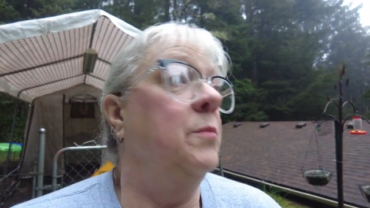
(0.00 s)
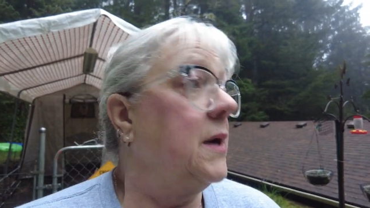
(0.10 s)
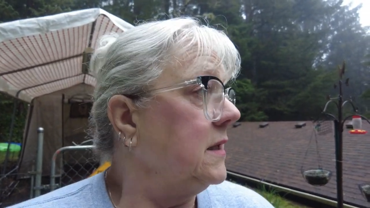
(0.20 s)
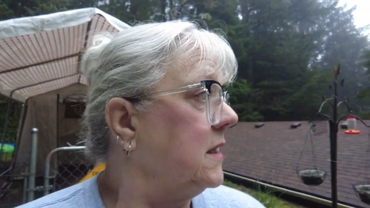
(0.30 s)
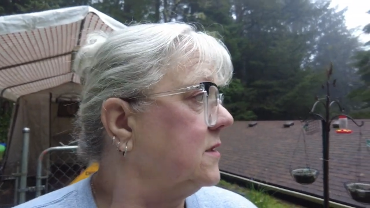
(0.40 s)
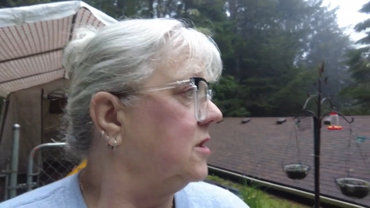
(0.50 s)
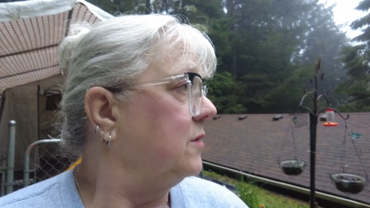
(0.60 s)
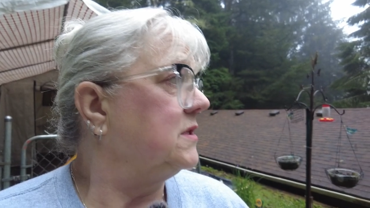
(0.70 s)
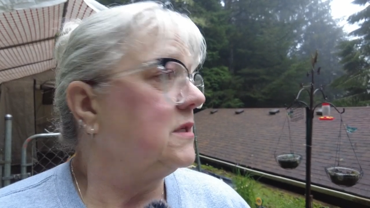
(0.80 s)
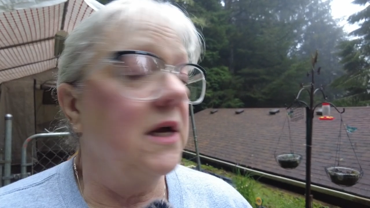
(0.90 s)
But yesterday
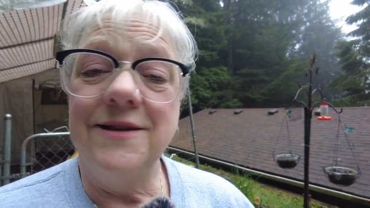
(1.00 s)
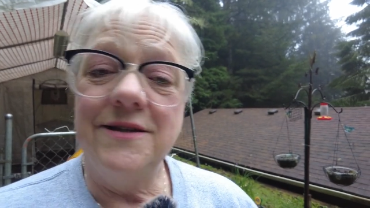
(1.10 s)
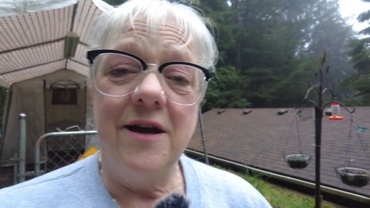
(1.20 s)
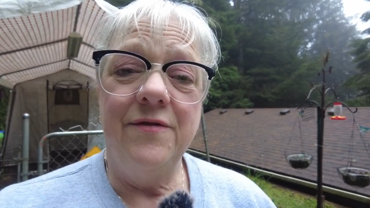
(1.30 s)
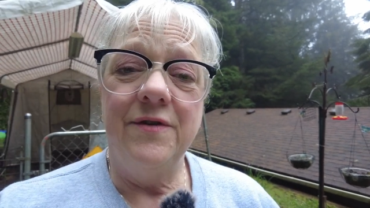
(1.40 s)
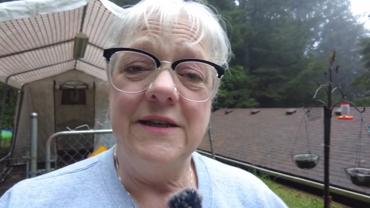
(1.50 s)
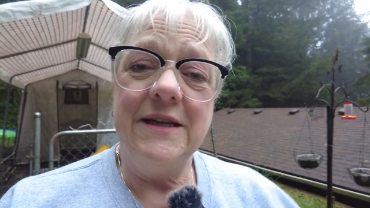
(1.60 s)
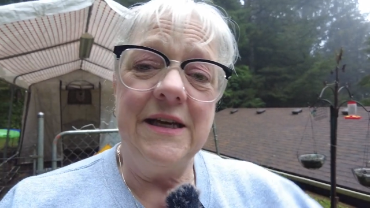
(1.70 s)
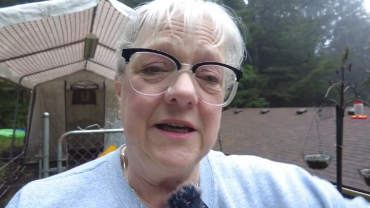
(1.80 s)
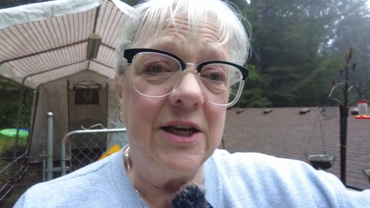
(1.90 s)
we signed the stuff for the
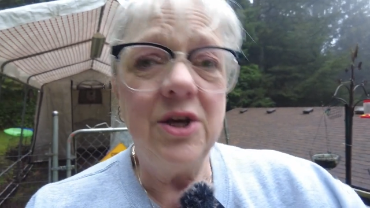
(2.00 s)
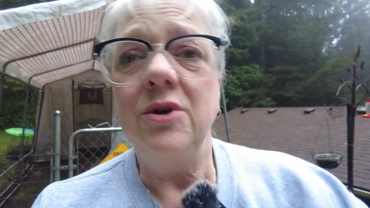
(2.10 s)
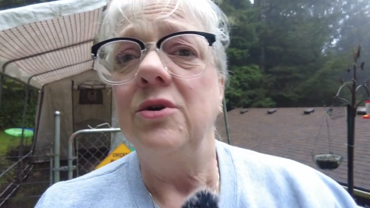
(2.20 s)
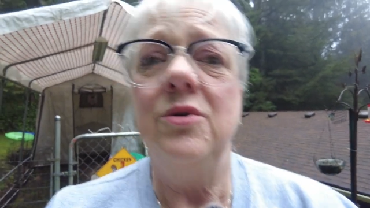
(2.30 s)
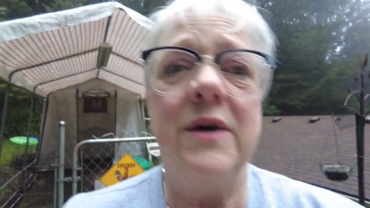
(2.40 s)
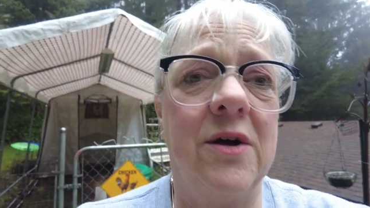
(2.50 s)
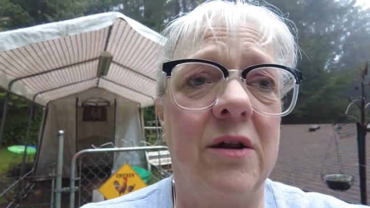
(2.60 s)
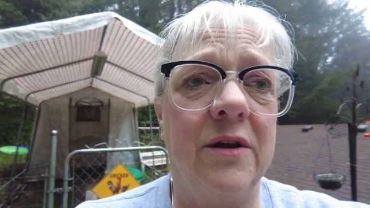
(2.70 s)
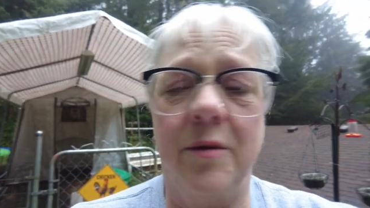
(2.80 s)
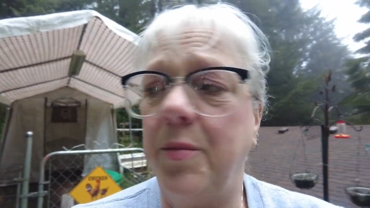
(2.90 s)
DEQ and all of the